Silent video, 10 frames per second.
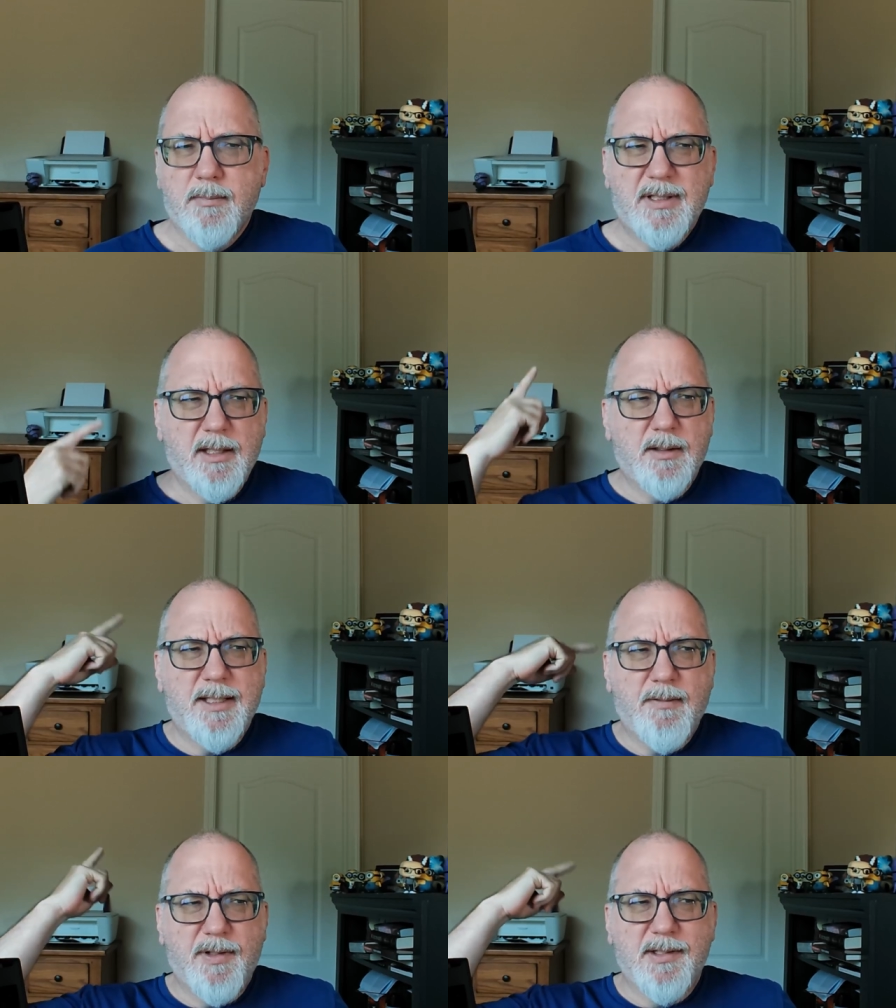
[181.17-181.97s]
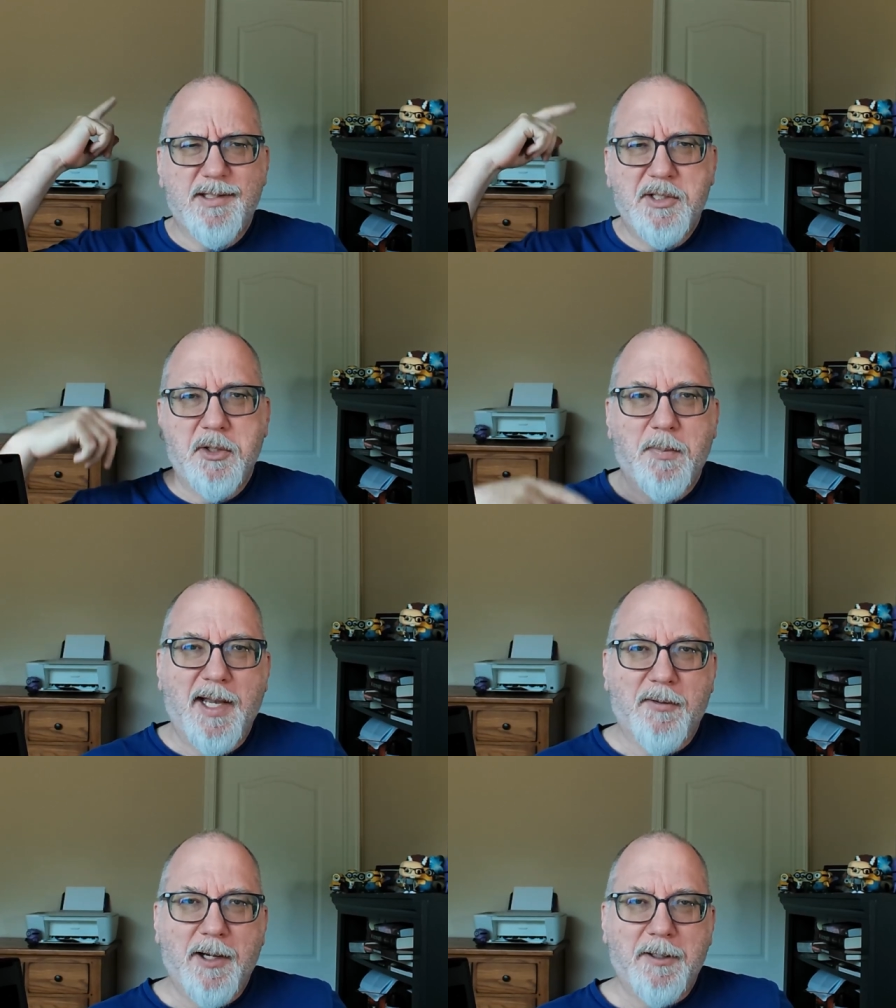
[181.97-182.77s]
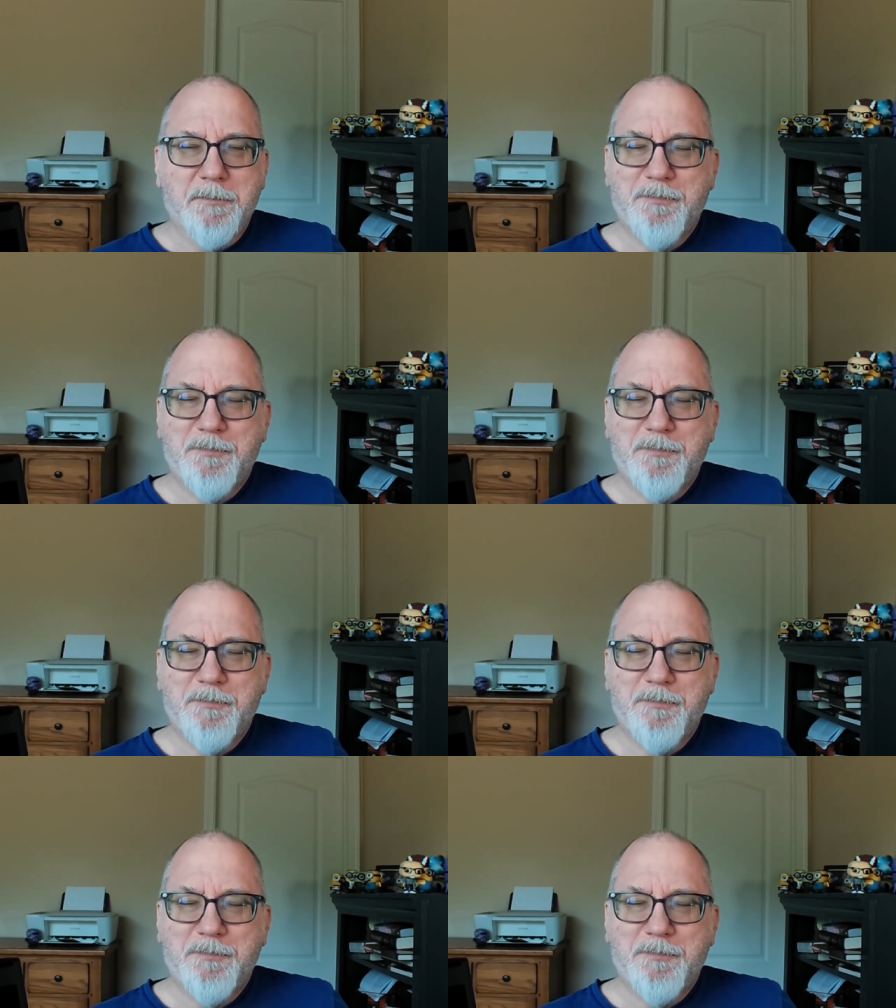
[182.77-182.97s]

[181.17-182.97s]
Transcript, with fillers: See see if this is still the background.